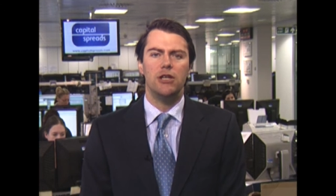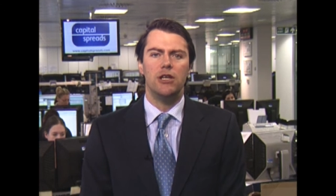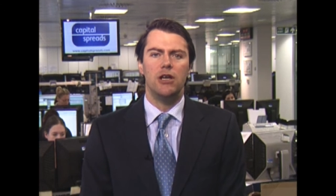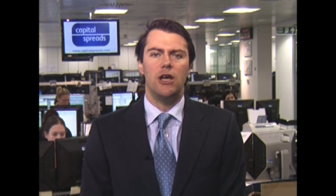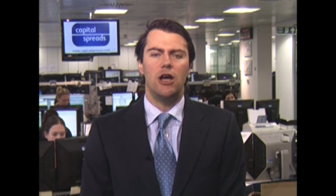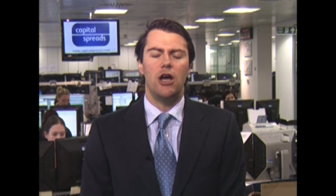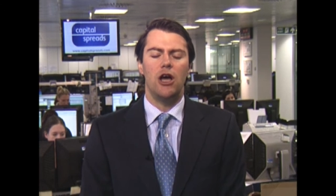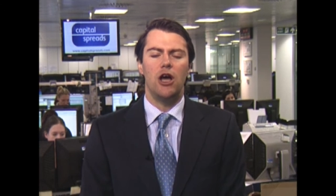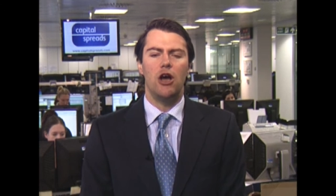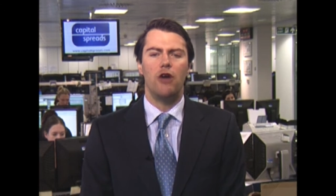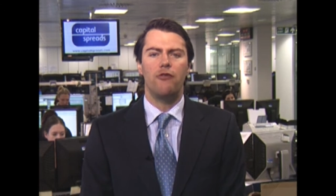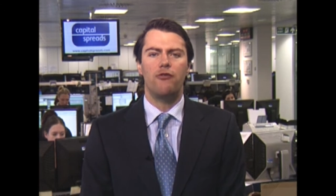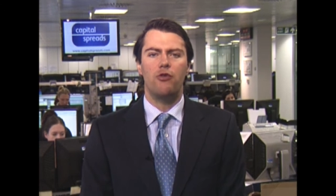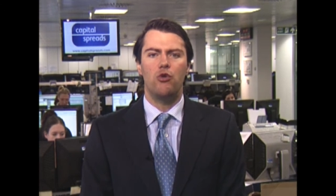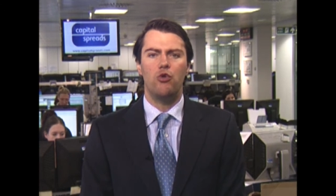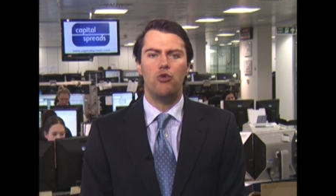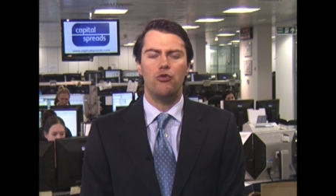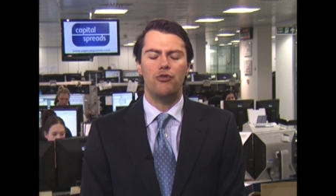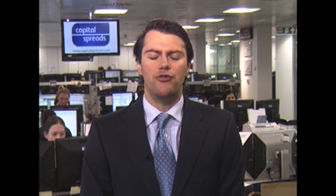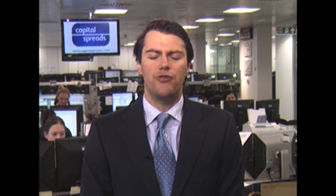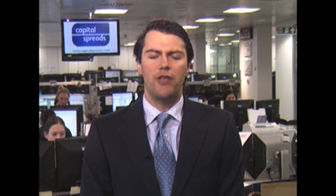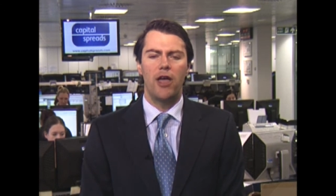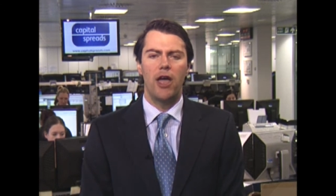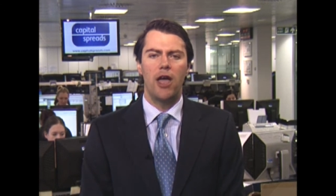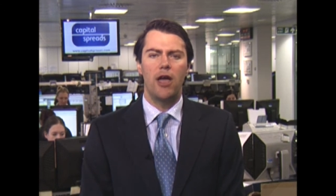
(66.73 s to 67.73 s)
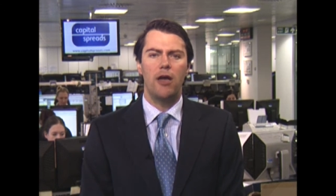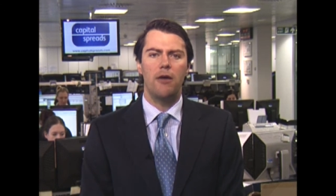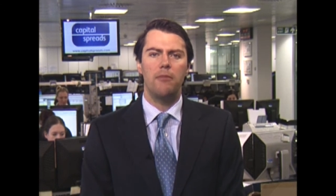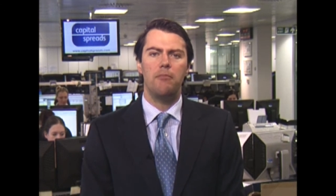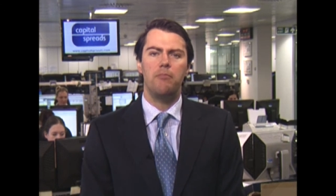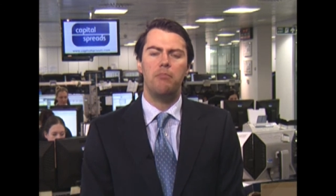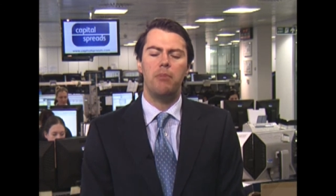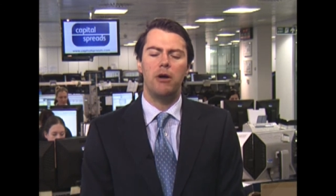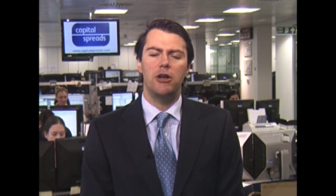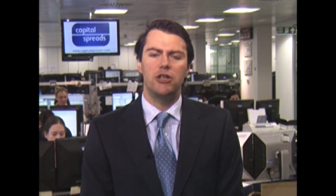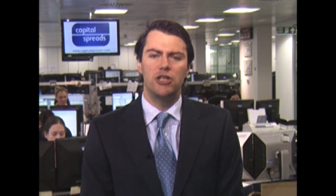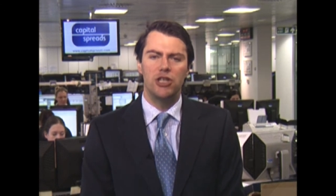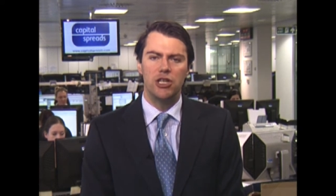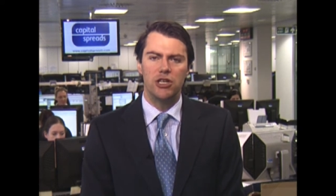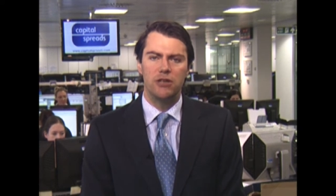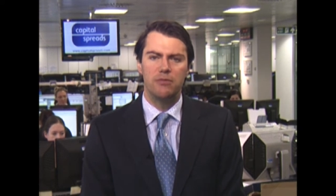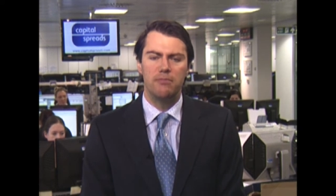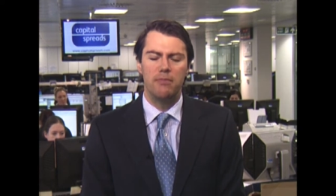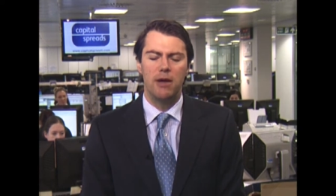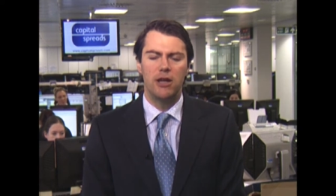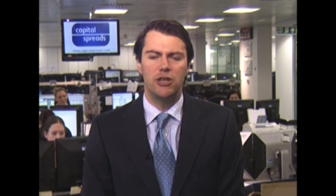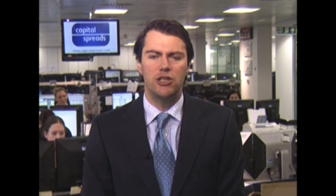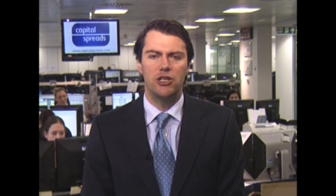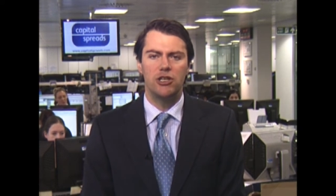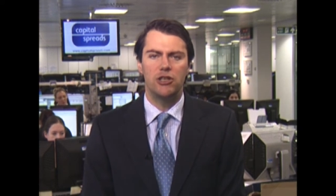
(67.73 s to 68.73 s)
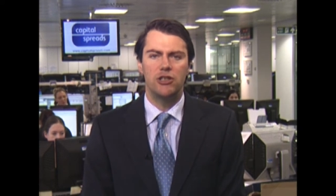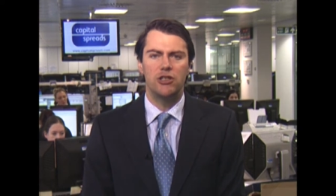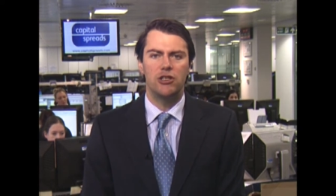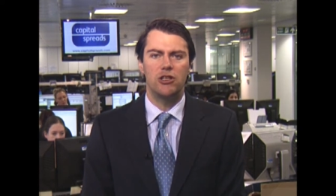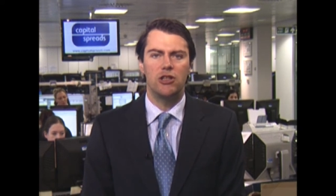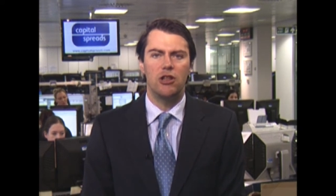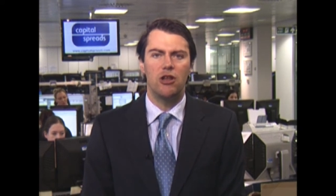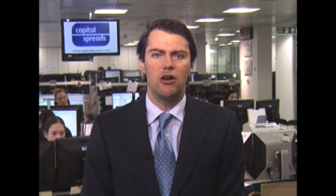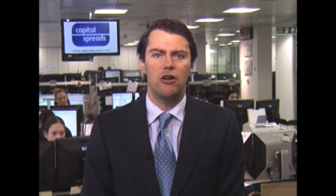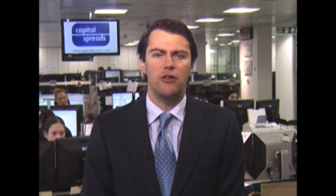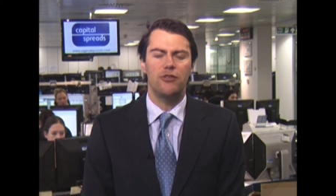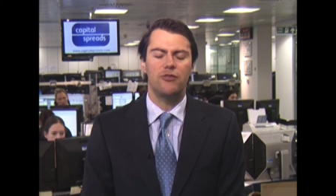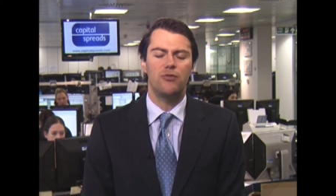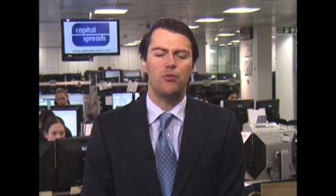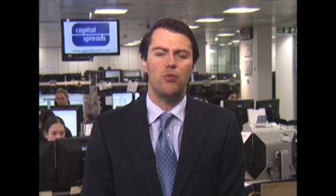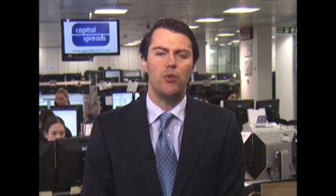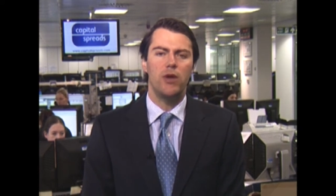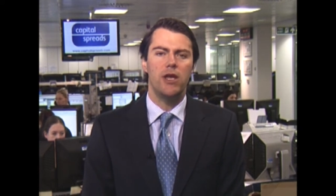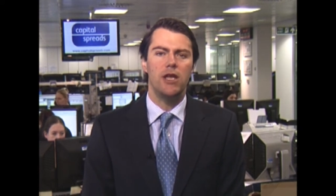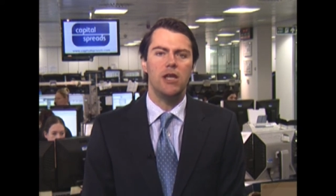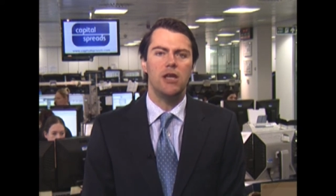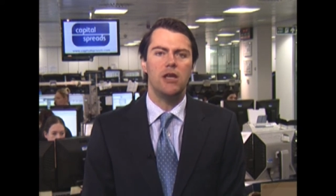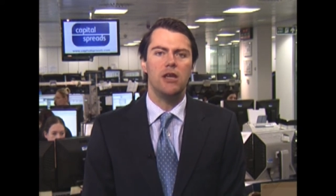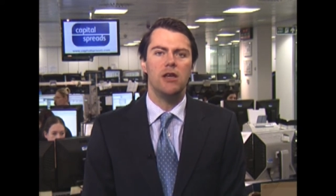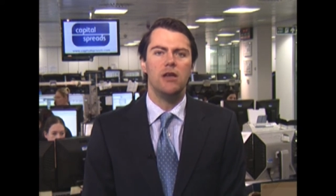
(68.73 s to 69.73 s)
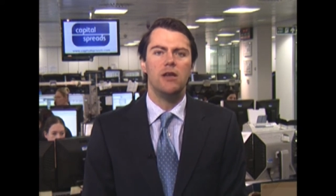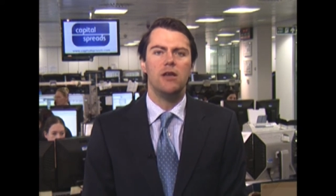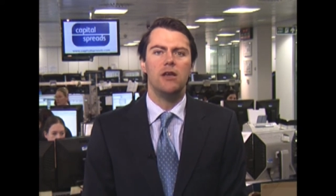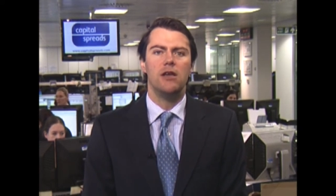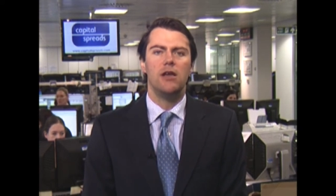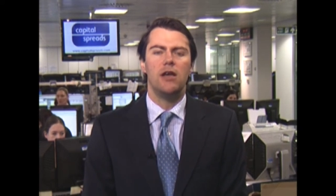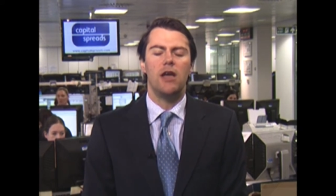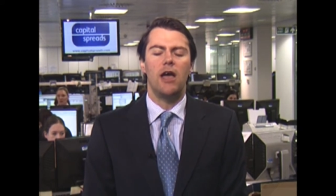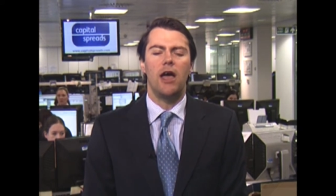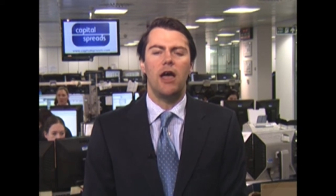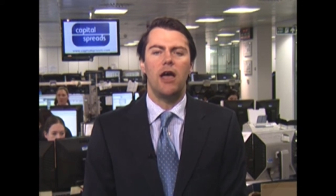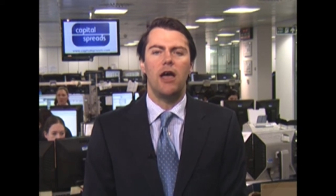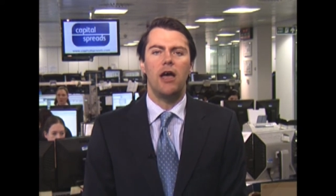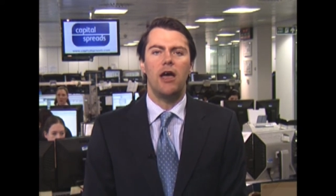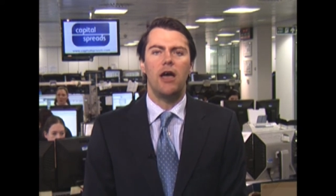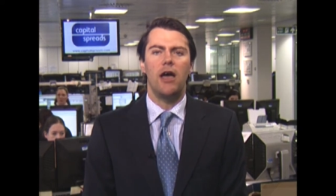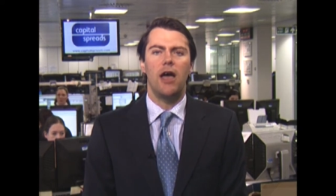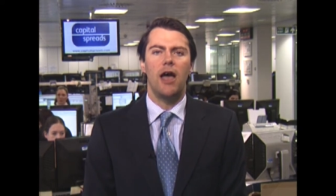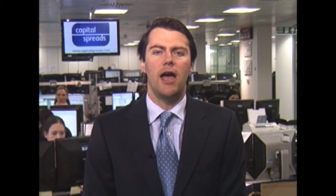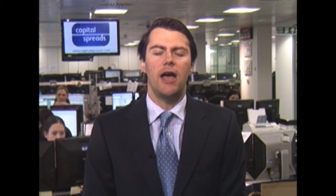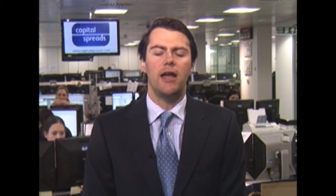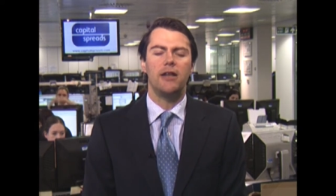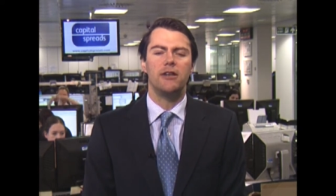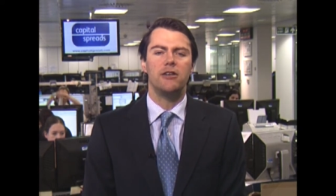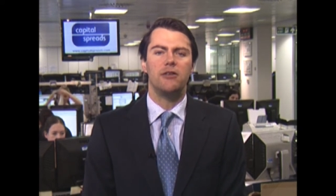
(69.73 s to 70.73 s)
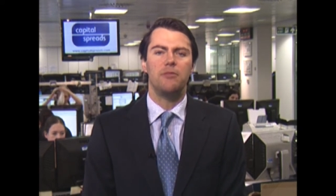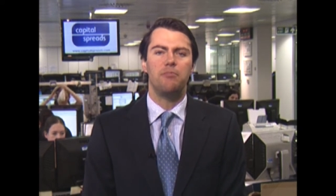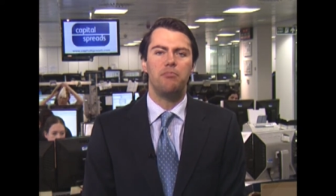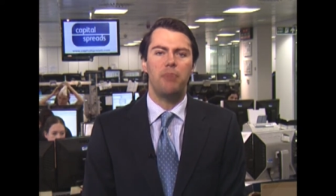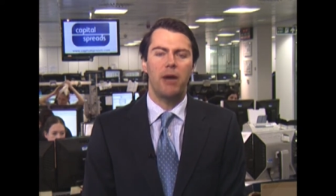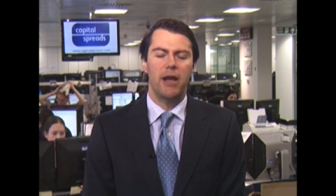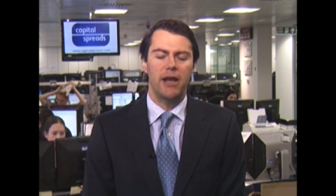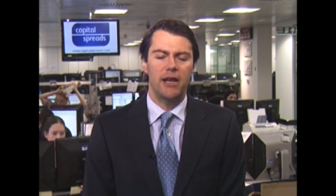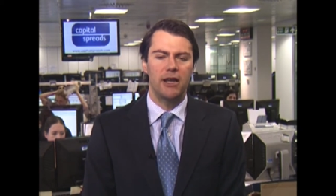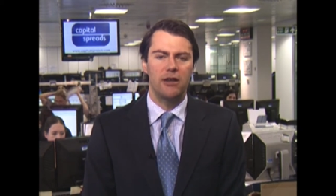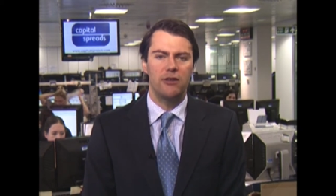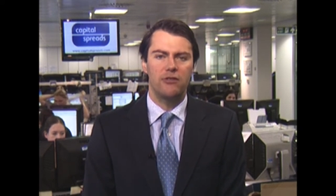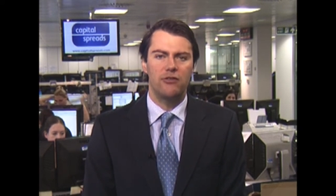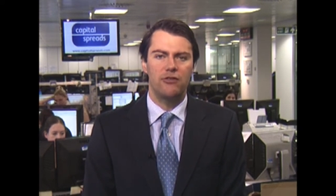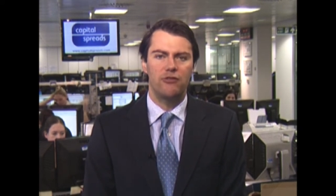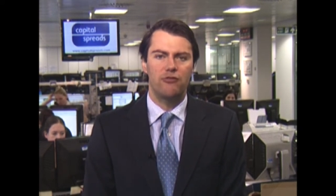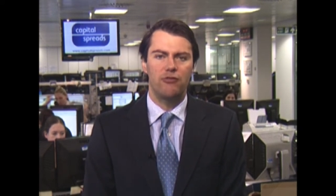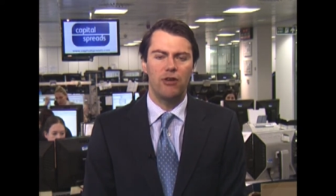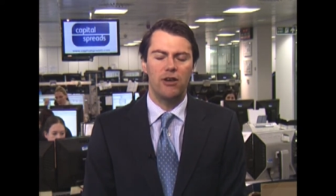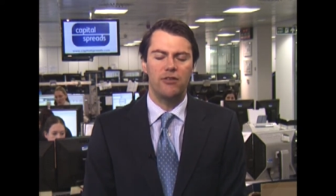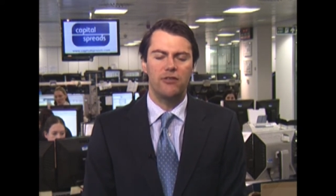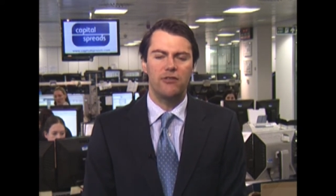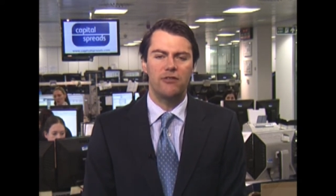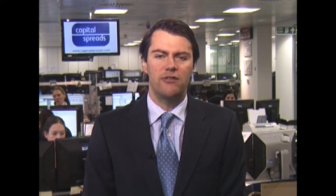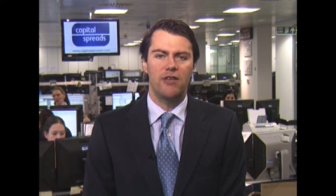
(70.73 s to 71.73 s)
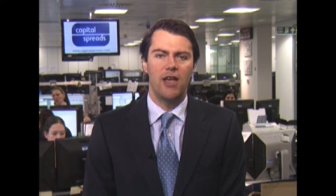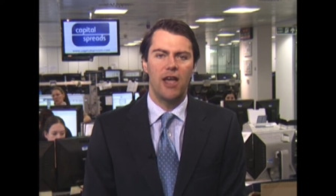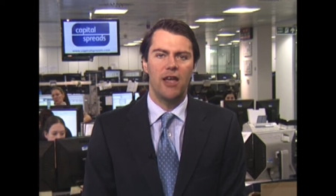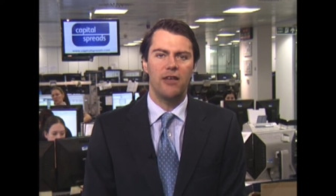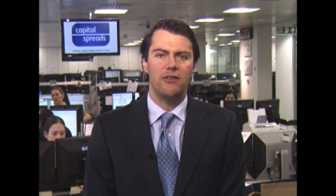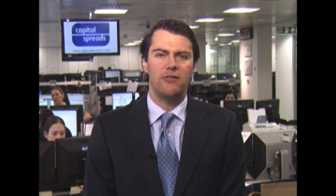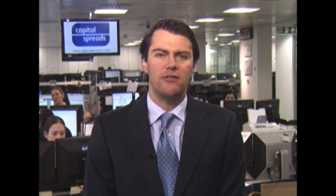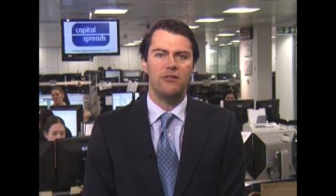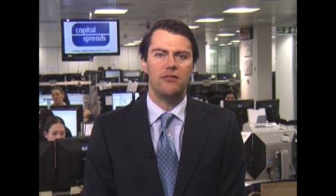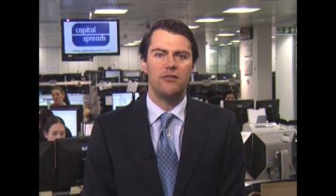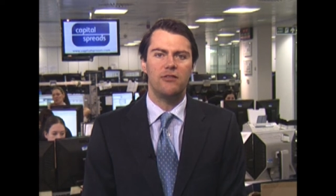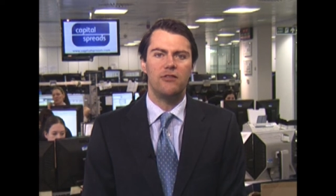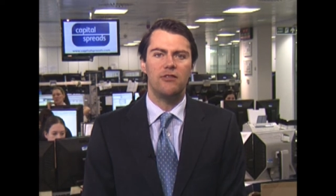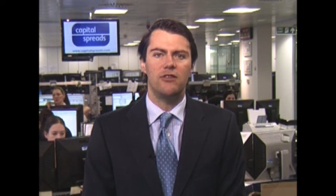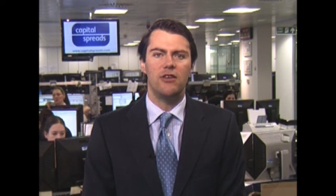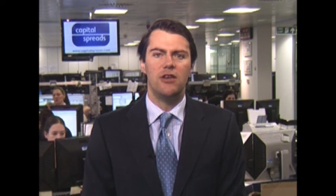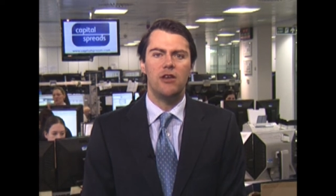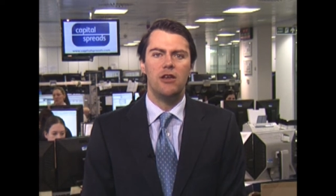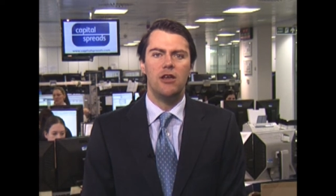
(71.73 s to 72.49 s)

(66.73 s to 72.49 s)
Of course, their budget measures last week and bank stress tests